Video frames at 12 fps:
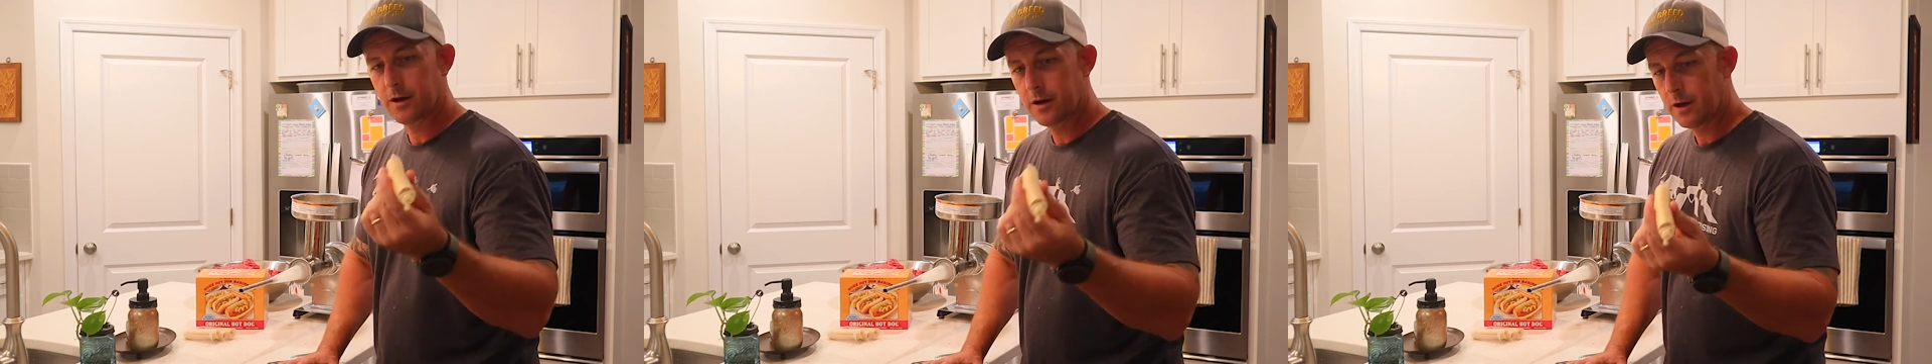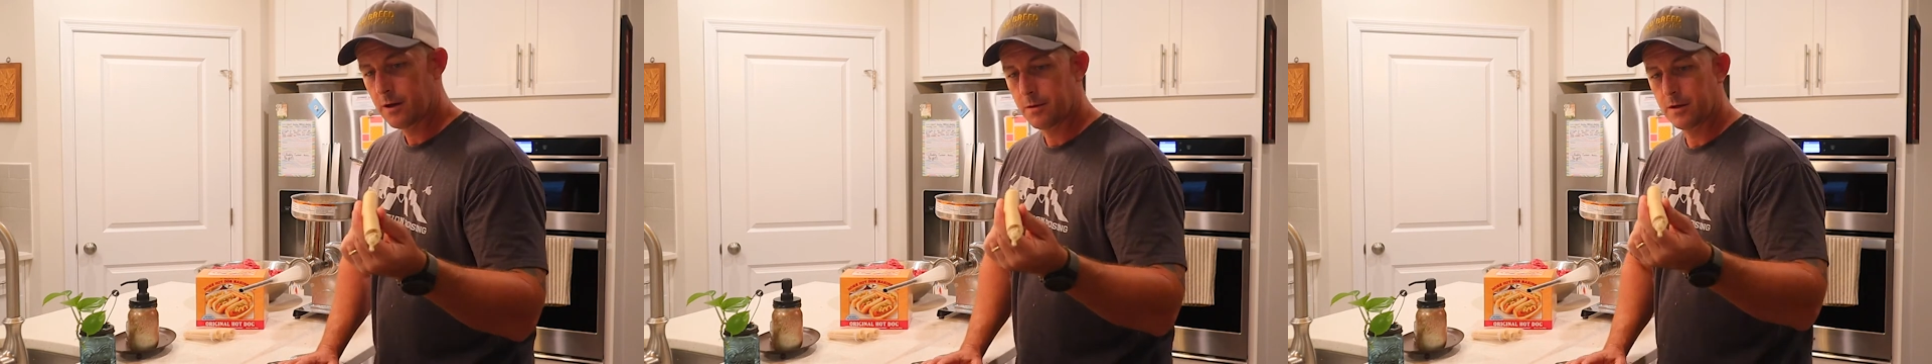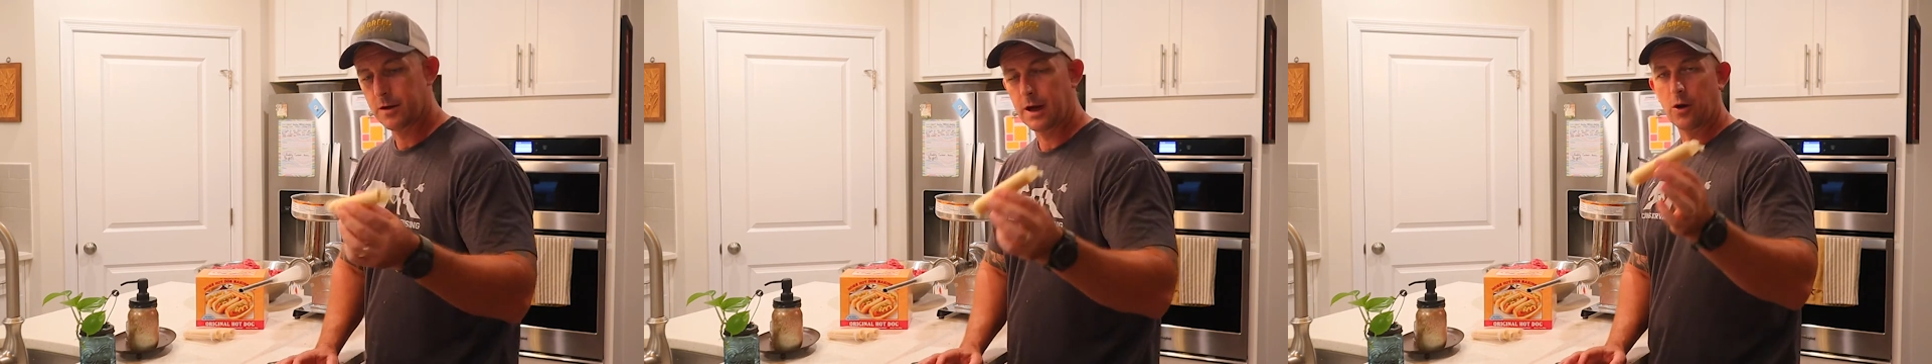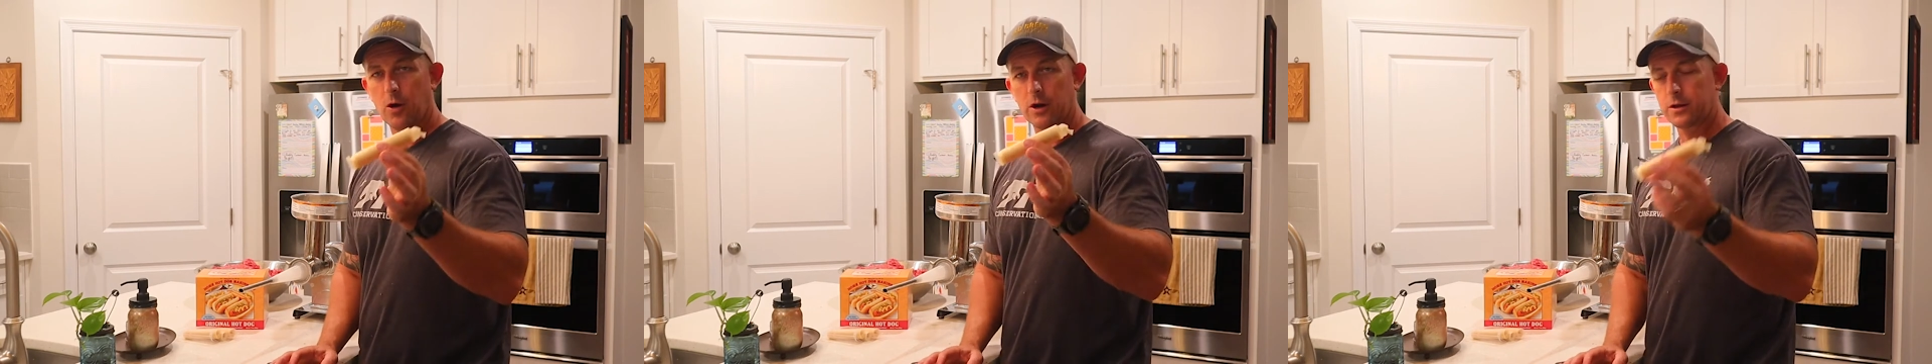and they're
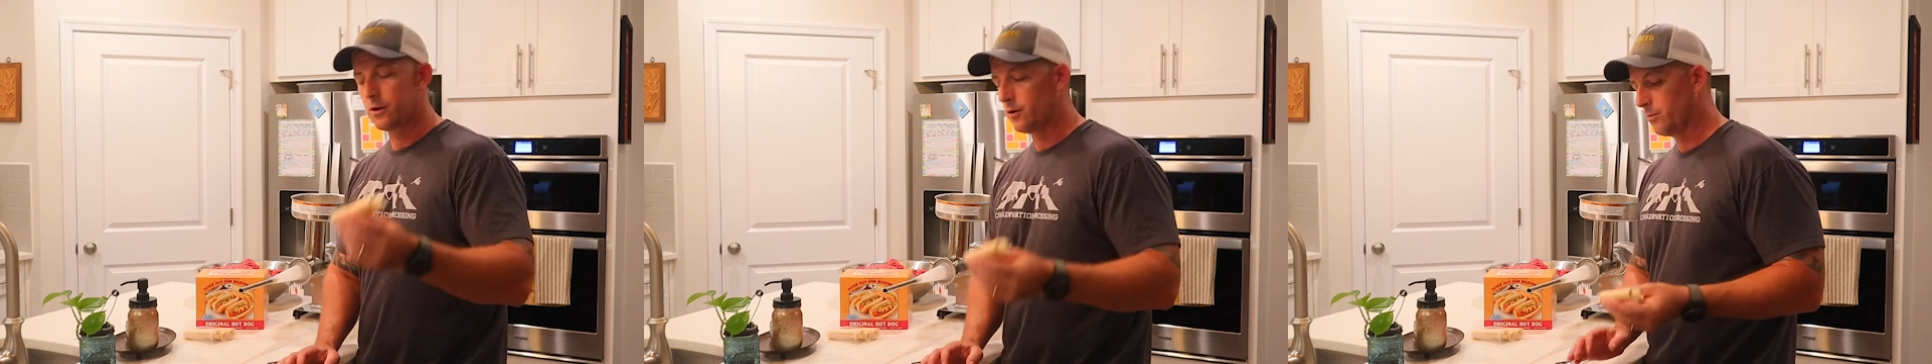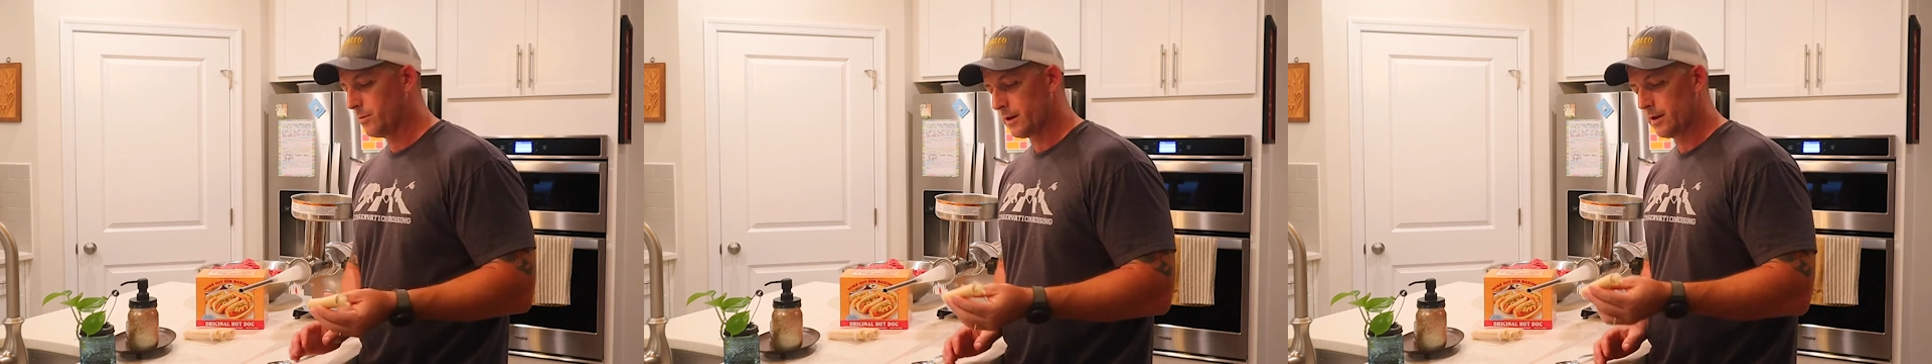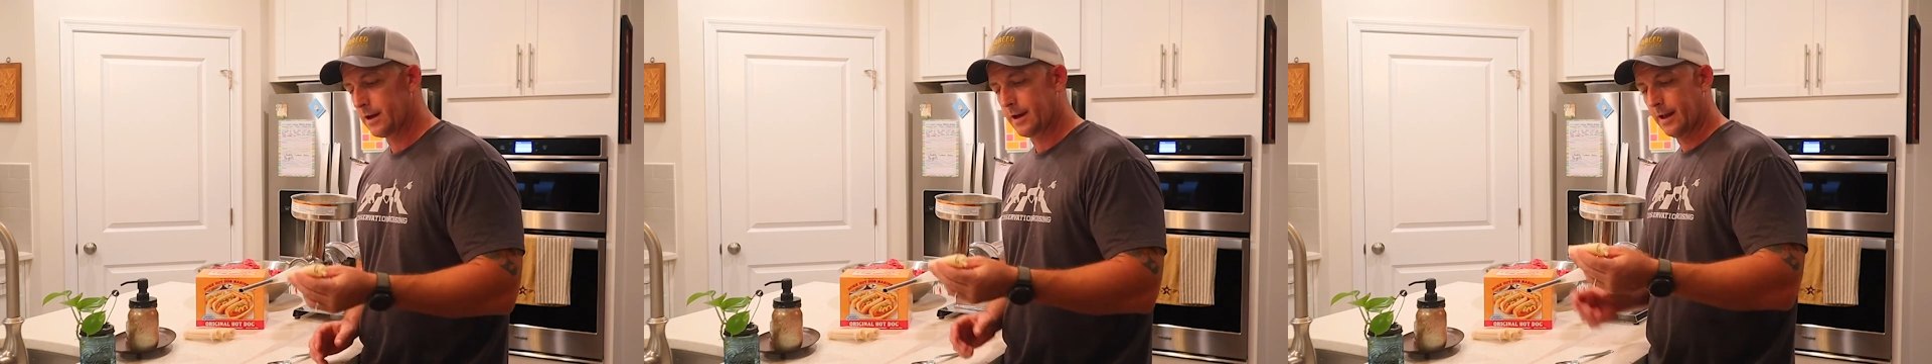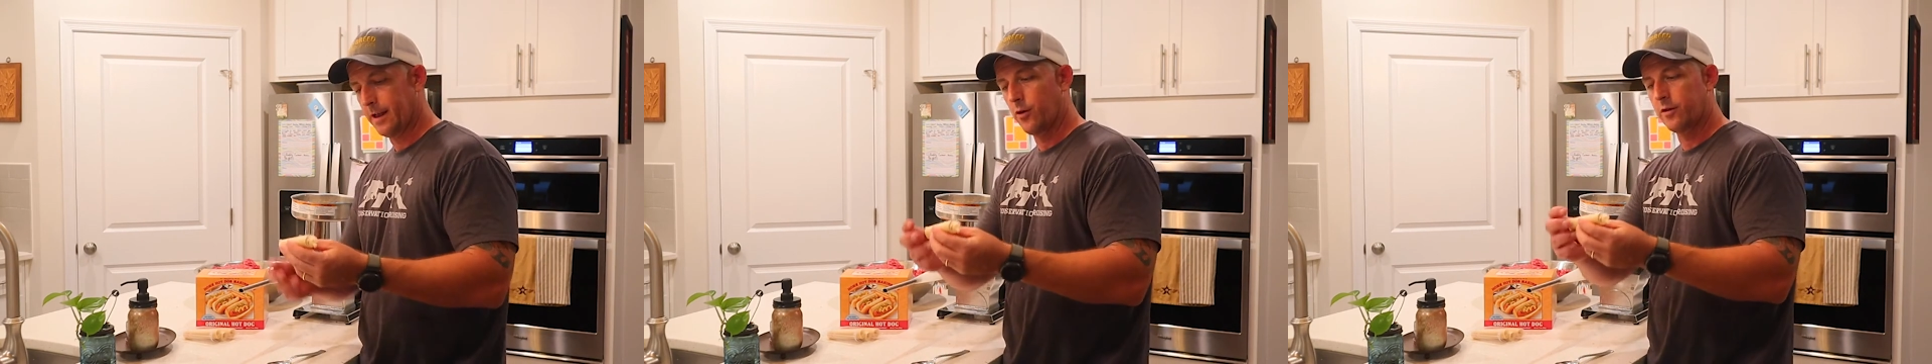not on a tube, but it
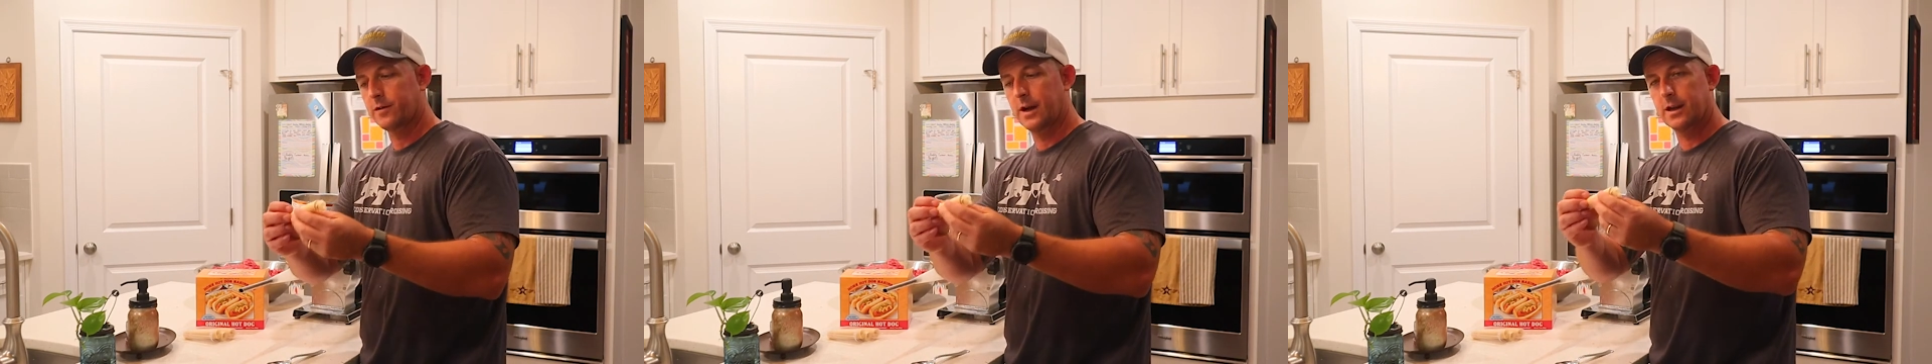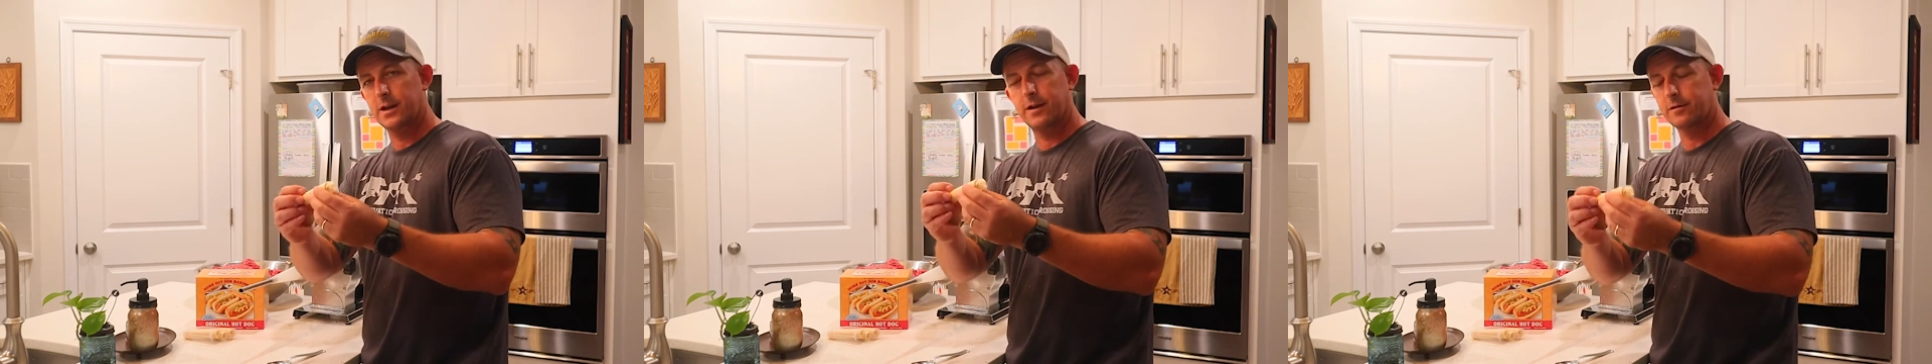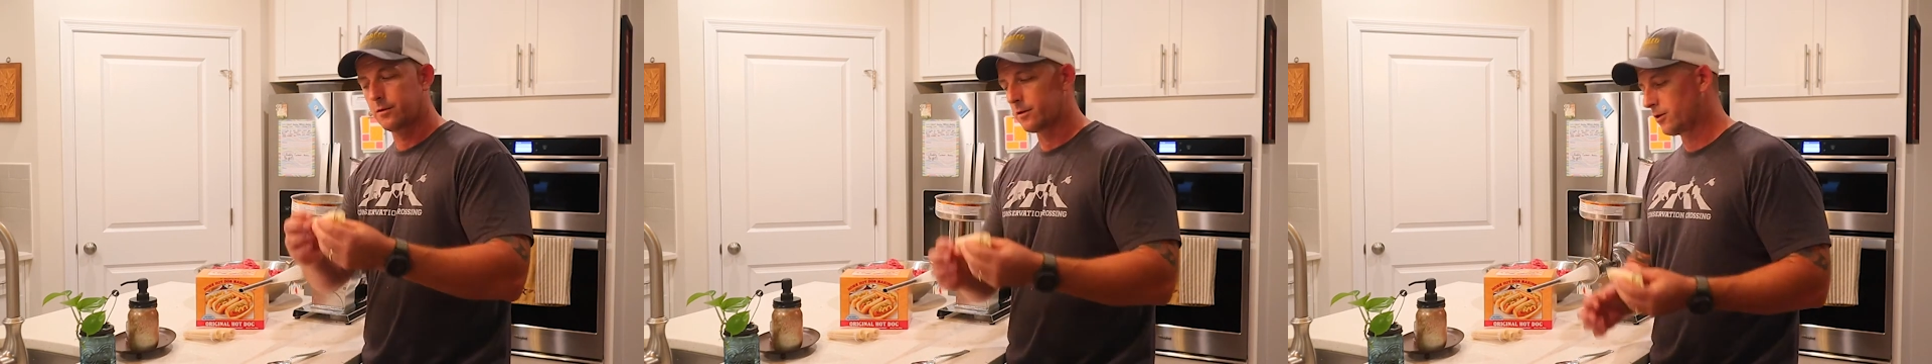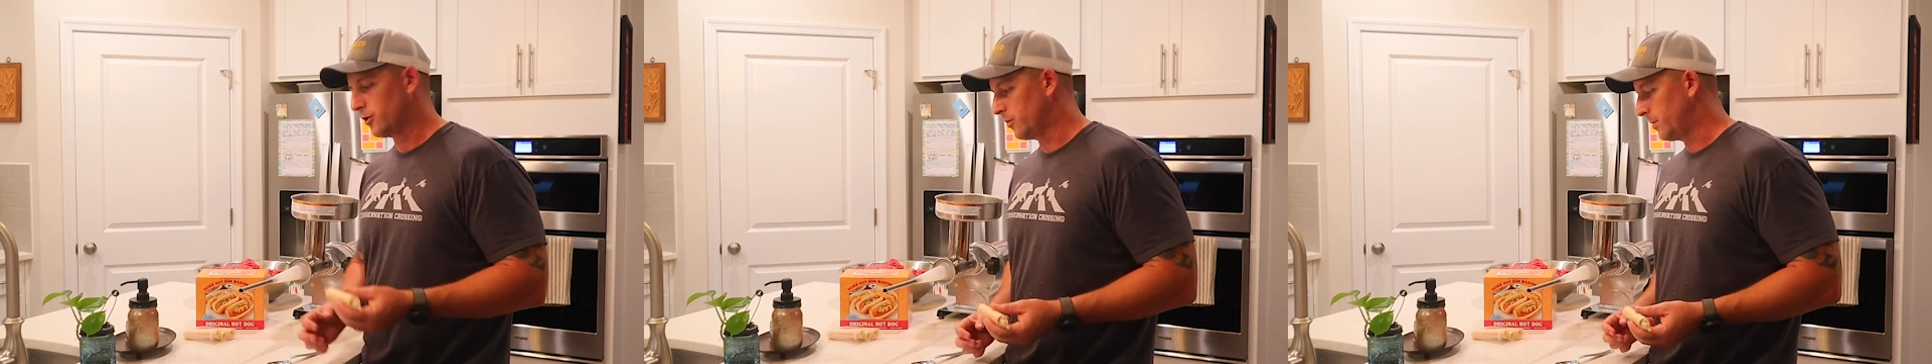kind of looks like a nice little
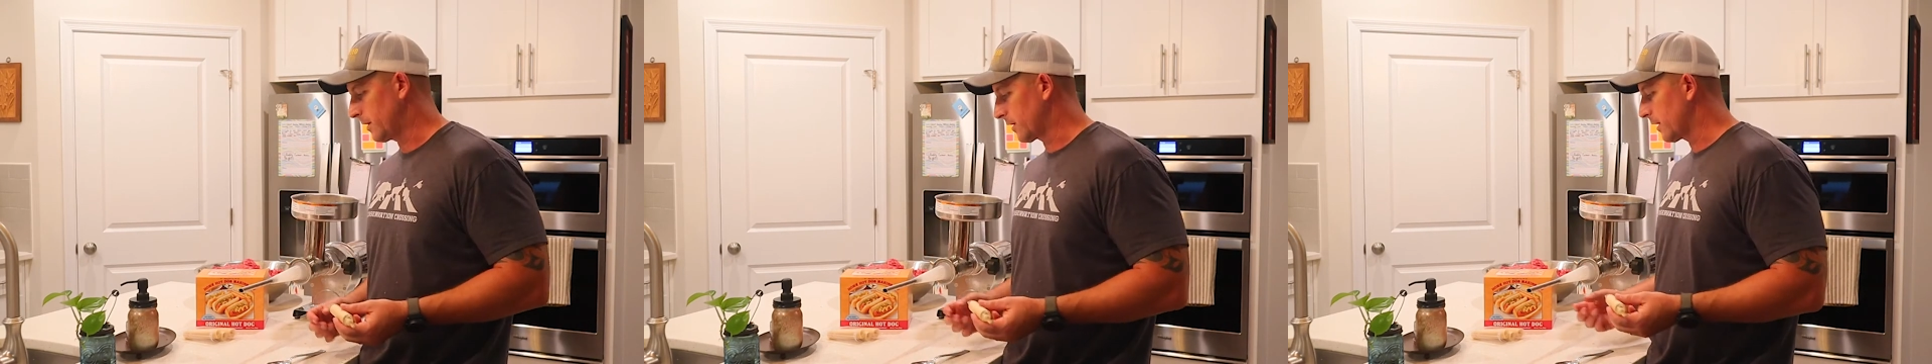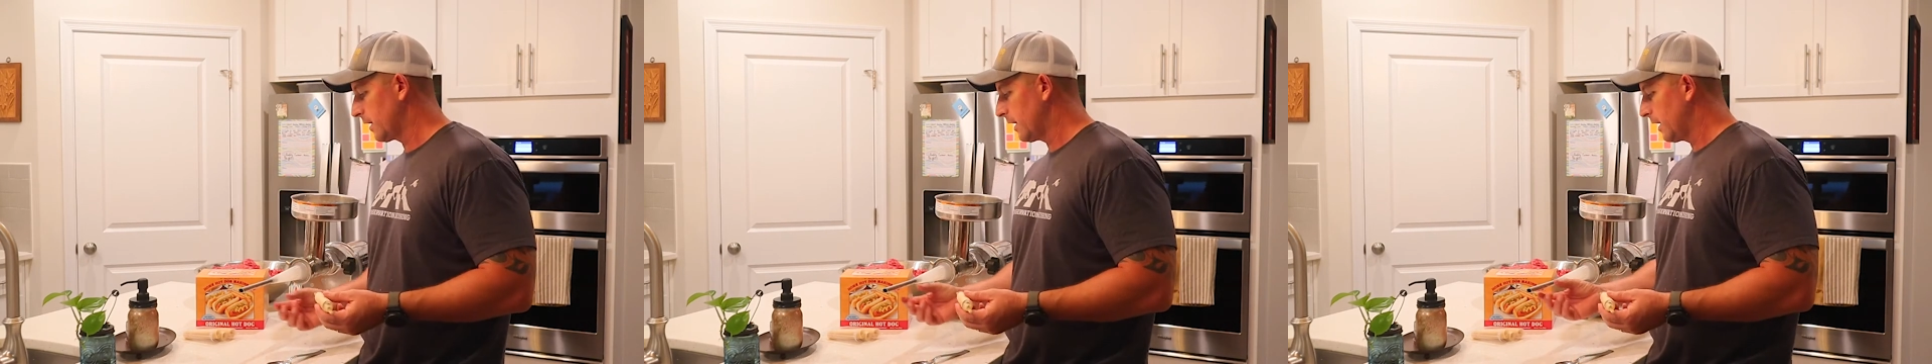tube here.